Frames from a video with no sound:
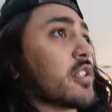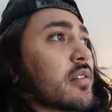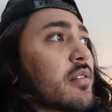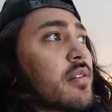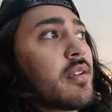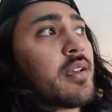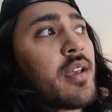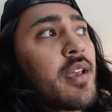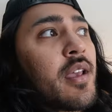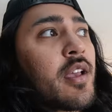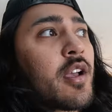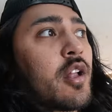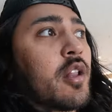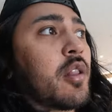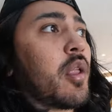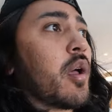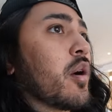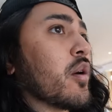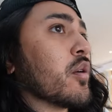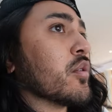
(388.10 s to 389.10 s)
and
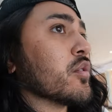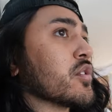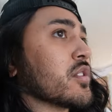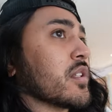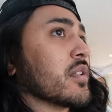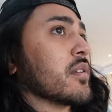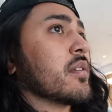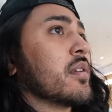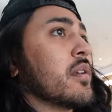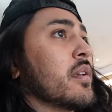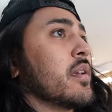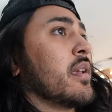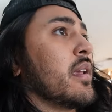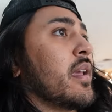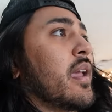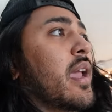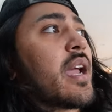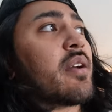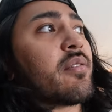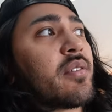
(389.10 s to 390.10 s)
clothes and
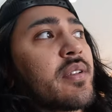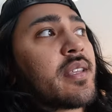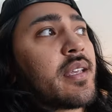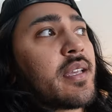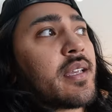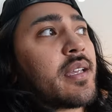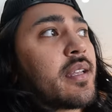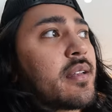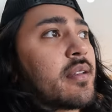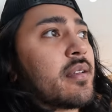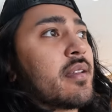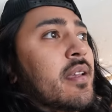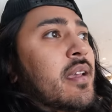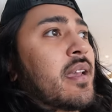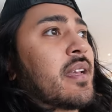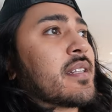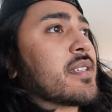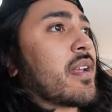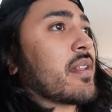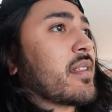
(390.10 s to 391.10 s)
everything. And
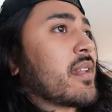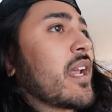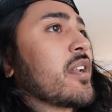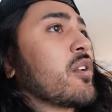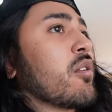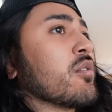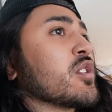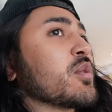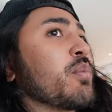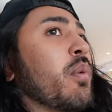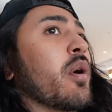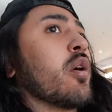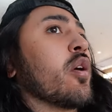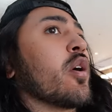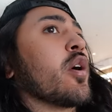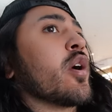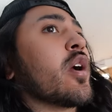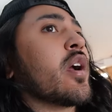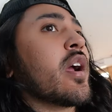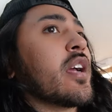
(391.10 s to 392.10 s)
it's not that I don't spoil
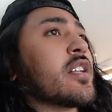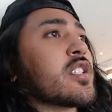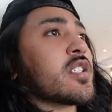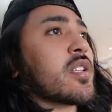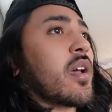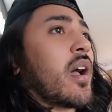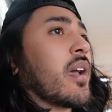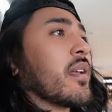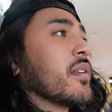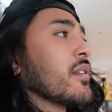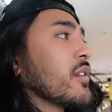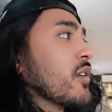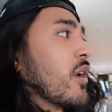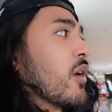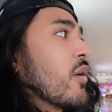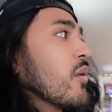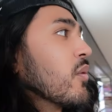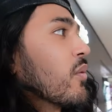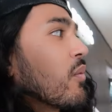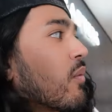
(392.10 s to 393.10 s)
her, I just thought, you
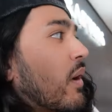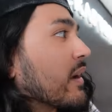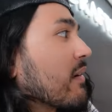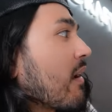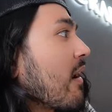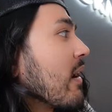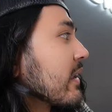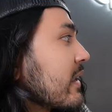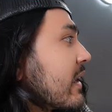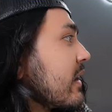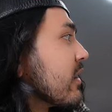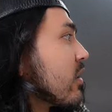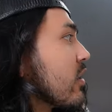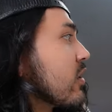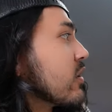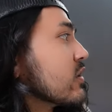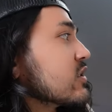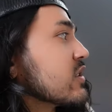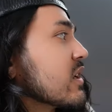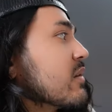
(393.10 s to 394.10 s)
know, why not get
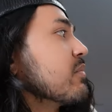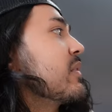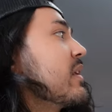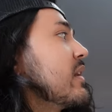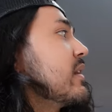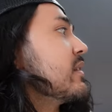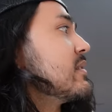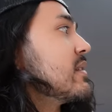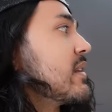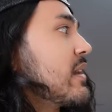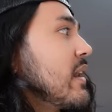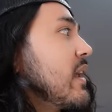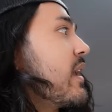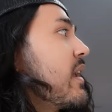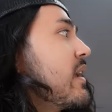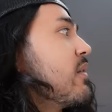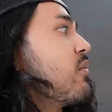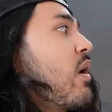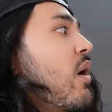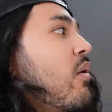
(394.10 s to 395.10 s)
her something
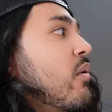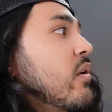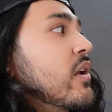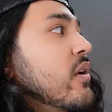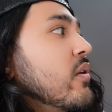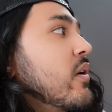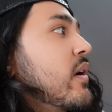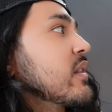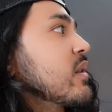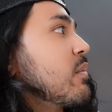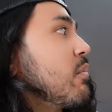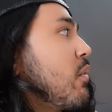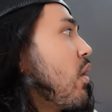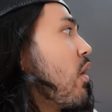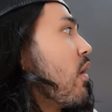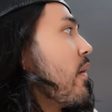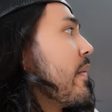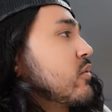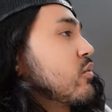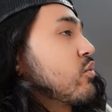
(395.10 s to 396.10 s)
today while we're here at the
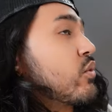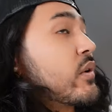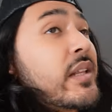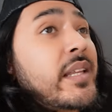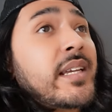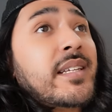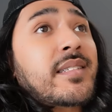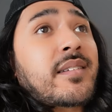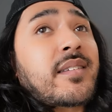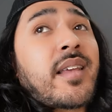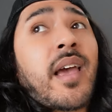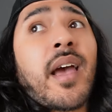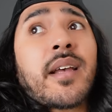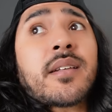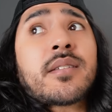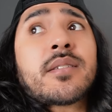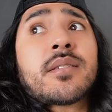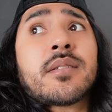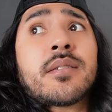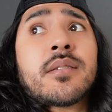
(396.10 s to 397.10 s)
mall? Really, it's a
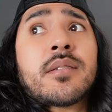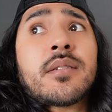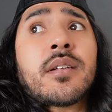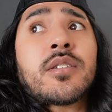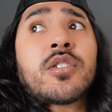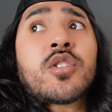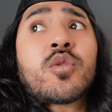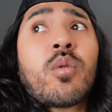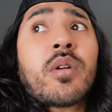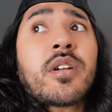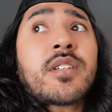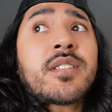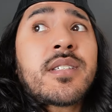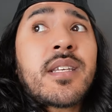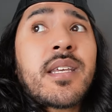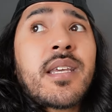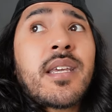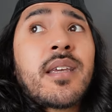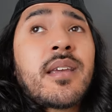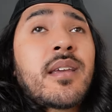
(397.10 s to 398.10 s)
test. Just wanna
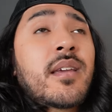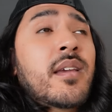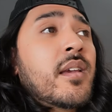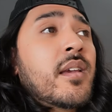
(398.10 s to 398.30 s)
see,